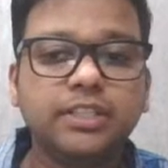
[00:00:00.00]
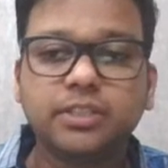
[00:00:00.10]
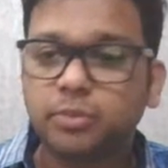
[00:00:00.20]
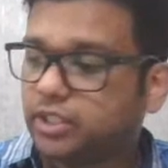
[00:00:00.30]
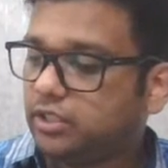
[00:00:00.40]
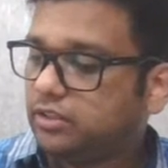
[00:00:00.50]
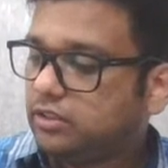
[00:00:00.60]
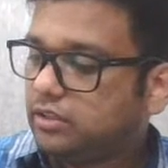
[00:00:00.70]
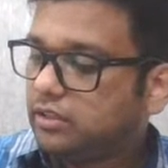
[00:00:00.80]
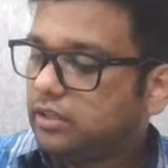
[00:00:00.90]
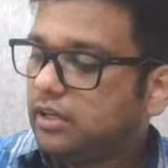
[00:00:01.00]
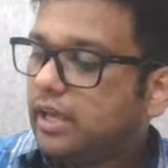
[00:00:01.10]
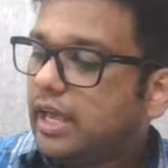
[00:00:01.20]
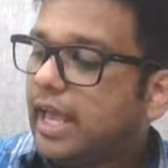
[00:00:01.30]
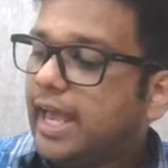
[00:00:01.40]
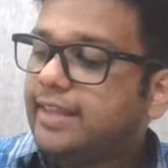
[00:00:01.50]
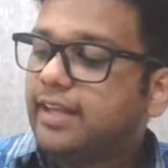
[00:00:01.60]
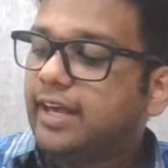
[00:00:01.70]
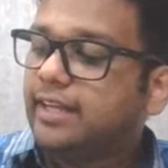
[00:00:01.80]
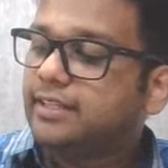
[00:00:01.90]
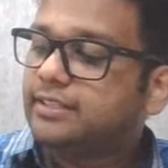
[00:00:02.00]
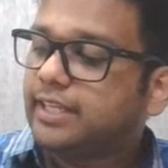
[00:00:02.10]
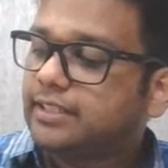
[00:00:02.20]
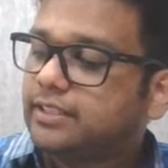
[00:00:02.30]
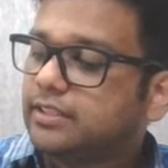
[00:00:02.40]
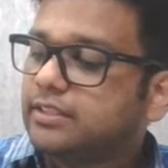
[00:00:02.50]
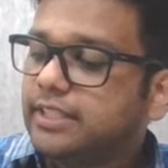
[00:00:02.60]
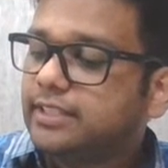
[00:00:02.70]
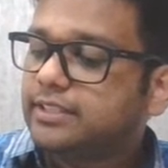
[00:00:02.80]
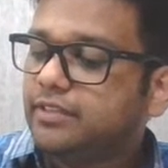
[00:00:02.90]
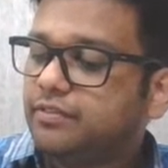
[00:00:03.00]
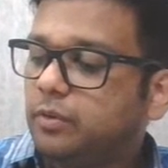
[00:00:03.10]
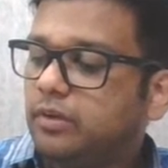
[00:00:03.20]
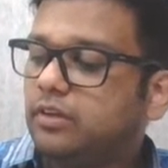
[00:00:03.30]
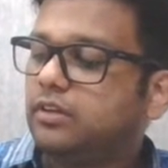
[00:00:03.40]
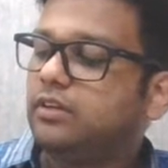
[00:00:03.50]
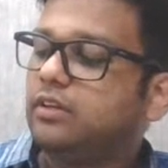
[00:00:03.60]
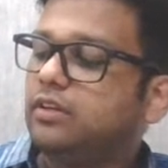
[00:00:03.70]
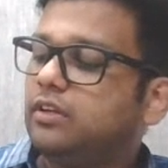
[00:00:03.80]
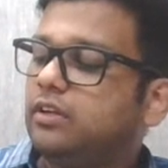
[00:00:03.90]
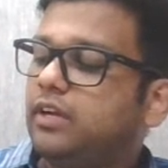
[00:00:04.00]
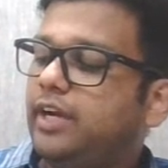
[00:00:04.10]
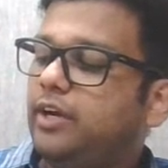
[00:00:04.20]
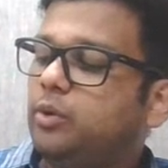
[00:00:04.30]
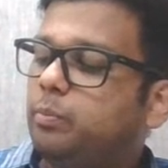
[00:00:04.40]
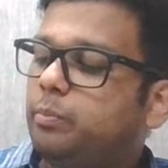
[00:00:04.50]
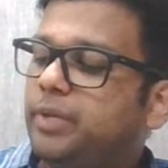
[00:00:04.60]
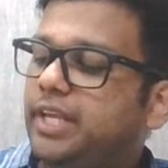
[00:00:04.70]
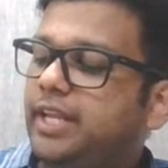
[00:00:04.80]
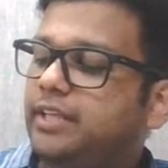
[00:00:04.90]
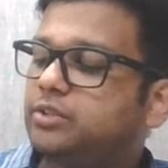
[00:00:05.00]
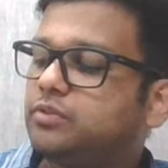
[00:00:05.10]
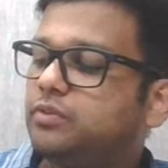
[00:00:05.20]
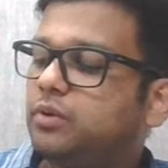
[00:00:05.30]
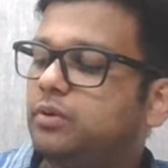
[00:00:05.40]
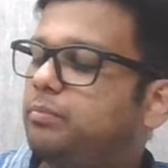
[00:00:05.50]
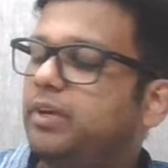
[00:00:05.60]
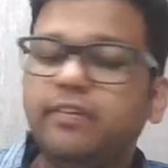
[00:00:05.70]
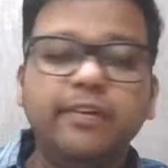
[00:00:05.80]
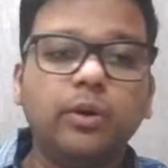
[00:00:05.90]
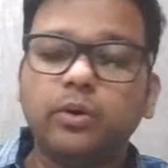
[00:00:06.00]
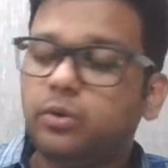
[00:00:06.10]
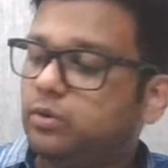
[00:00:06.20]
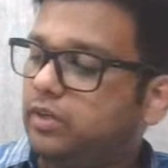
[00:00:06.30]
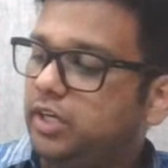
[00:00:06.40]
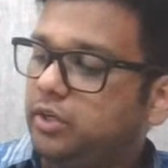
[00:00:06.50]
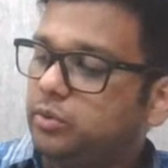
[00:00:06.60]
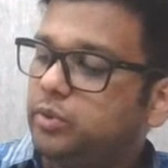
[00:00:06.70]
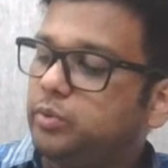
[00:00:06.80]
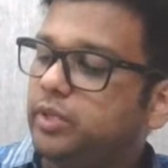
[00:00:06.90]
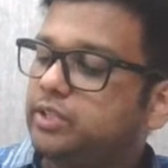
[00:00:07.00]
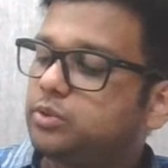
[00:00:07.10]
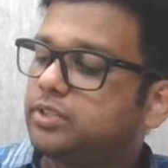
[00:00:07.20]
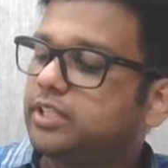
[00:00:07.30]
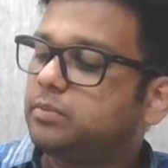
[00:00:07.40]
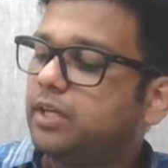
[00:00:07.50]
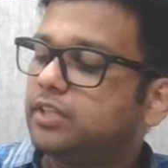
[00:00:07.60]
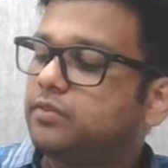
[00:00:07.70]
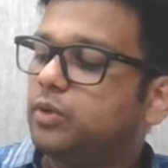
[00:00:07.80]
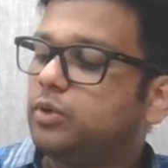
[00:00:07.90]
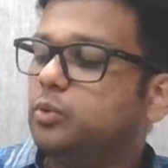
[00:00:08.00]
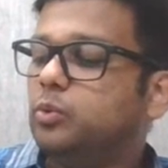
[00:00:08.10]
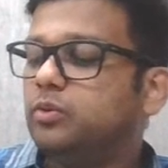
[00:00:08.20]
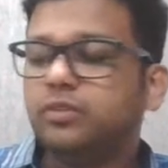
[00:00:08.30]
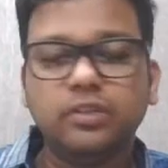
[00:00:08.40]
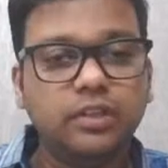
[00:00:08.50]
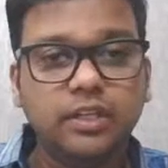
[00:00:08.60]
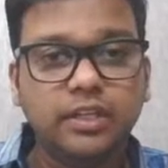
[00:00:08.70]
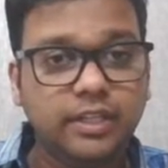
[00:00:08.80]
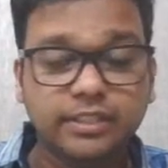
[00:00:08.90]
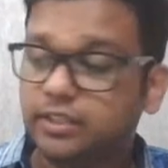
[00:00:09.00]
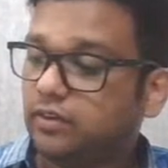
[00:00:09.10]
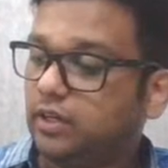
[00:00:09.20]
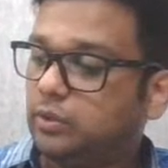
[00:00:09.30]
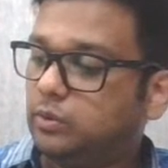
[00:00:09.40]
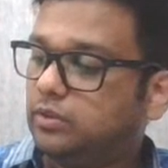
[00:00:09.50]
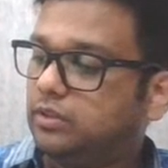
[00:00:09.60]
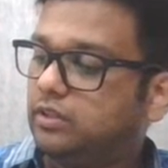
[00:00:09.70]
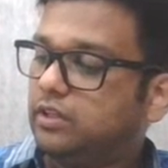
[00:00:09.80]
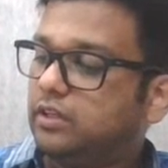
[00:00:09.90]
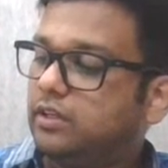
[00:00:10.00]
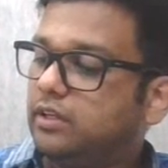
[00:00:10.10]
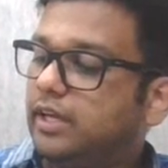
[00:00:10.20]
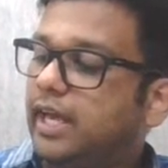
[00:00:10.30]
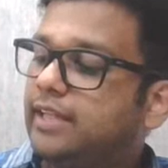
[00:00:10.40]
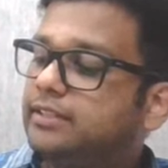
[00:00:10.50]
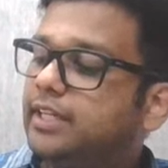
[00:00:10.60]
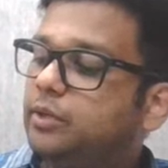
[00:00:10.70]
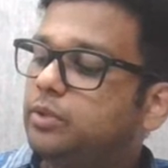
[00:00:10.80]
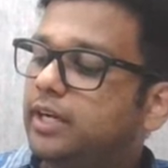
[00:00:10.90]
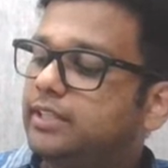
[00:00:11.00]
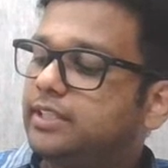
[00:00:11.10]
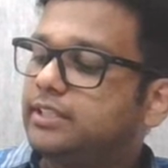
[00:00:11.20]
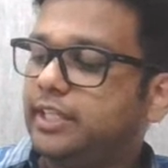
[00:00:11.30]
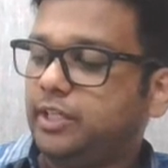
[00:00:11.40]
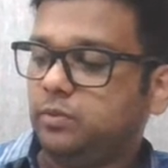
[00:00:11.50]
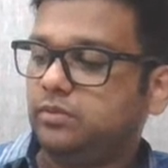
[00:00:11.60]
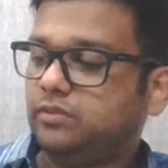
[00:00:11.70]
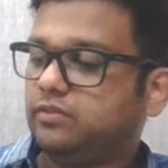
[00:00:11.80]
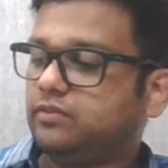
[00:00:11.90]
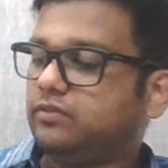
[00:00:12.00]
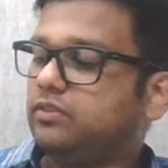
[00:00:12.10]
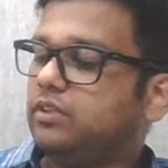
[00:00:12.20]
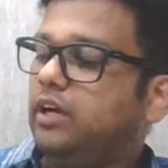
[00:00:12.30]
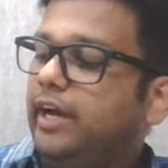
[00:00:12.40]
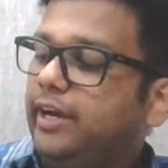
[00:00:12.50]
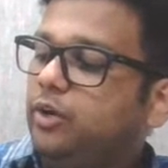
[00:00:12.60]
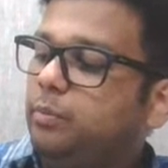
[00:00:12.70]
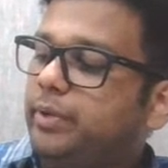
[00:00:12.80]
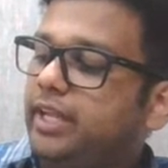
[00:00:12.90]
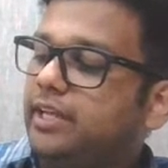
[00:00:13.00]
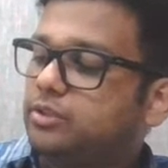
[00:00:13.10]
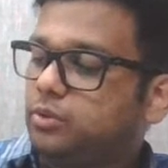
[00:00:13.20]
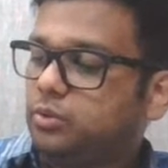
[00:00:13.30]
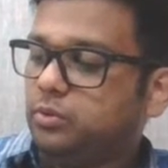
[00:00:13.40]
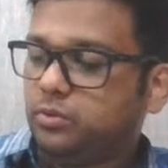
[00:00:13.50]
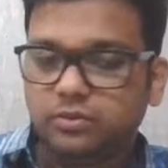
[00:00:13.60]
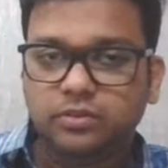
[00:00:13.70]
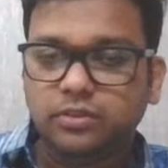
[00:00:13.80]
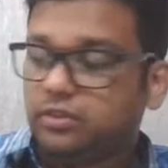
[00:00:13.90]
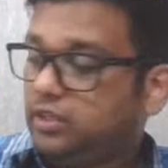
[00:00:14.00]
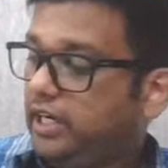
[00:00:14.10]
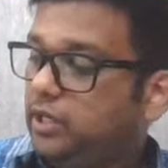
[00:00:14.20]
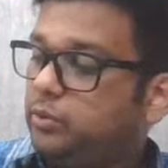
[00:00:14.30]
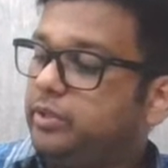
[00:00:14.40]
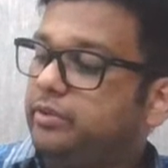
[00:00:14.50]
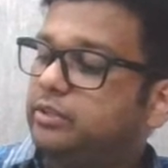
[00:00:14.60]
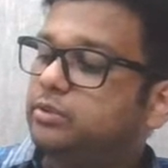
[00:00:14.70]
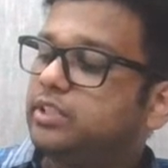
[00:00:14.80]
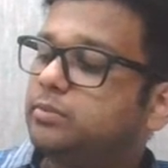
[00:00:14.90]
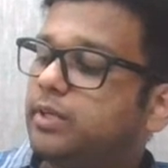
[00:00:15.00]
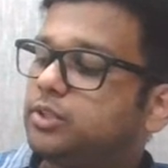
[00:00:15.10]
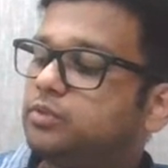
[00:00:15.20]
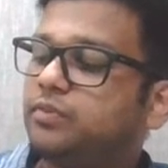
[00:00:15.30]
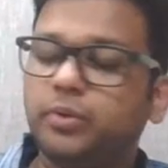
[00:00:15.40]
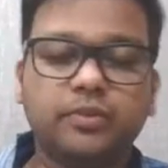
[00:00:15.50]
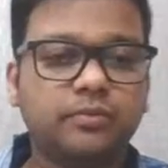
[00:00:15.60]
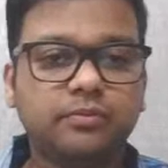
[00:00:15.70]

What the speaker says: distribution, n is 6, 6c4 into p raised to 4, p we don't know, into q raised to 6 minus 4, 2 is equal to nc2, that is 6c2, into p raised to 2 into q raised to 6 minus 2 4.